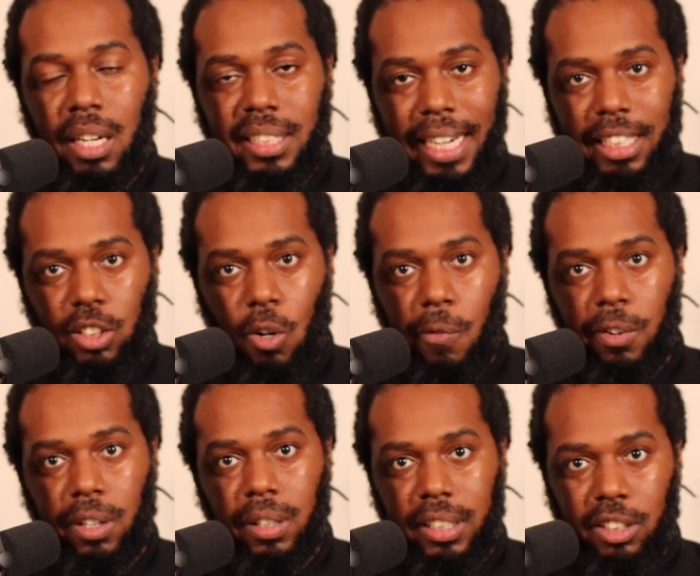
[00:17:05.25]
takes
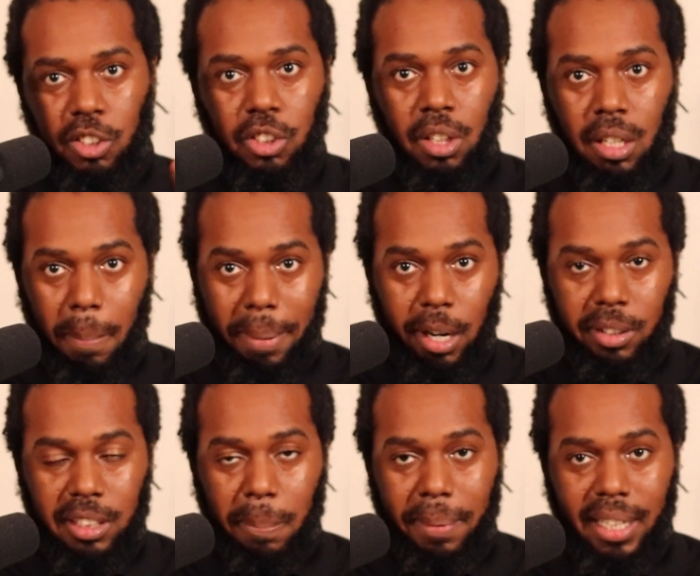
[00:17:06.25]
over because there's the
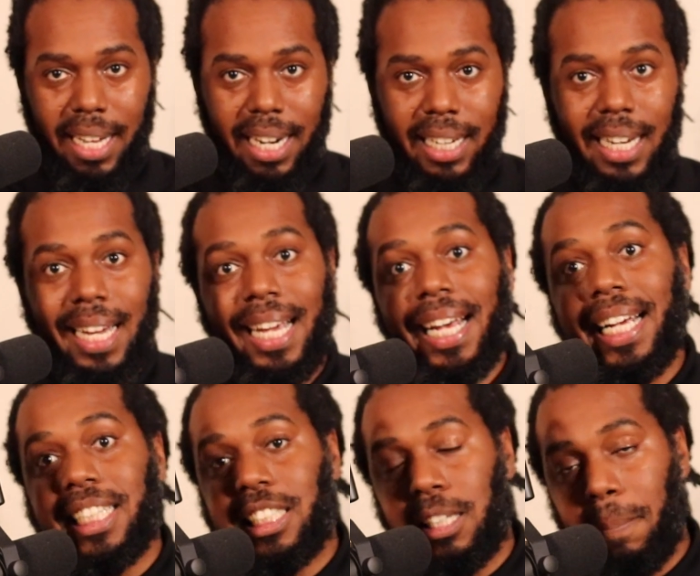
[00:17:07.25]
parasympathetic
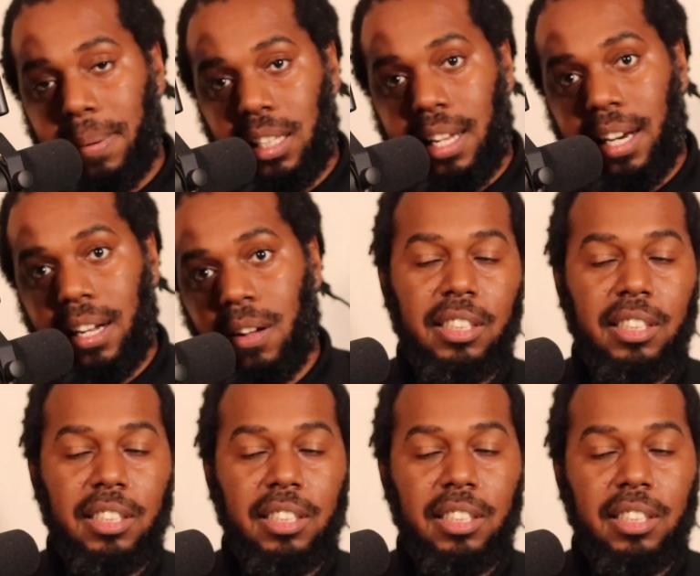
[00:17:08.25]
and sympathetic.